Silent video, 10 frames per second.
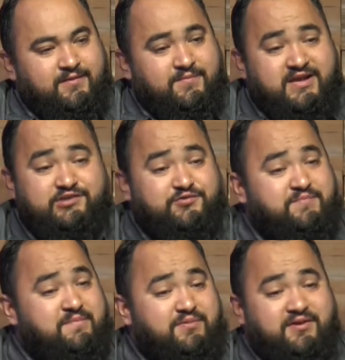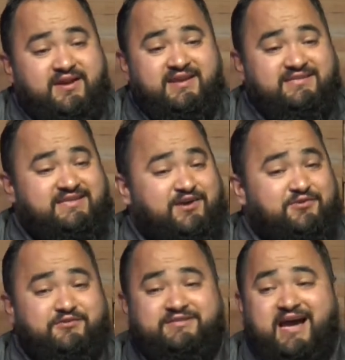Because remember, he does not
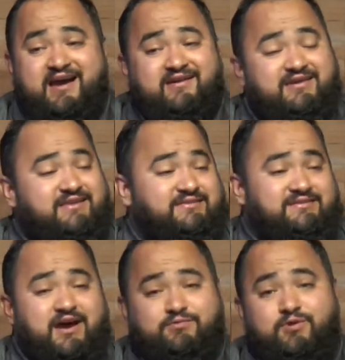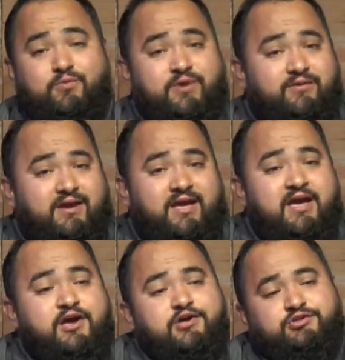grow tired, he does not grow weary.
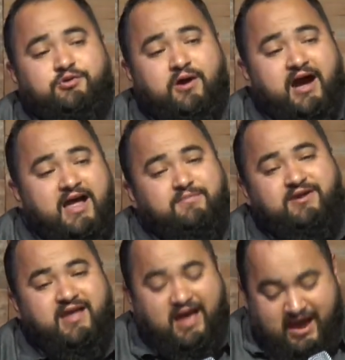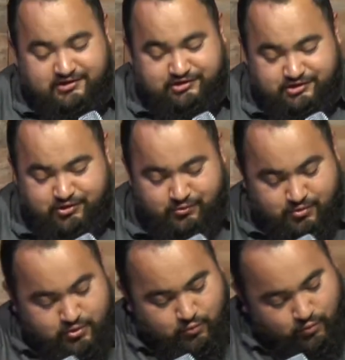So I am going to ask
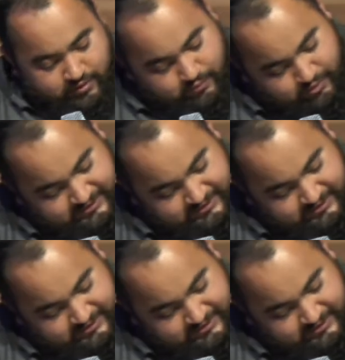you one more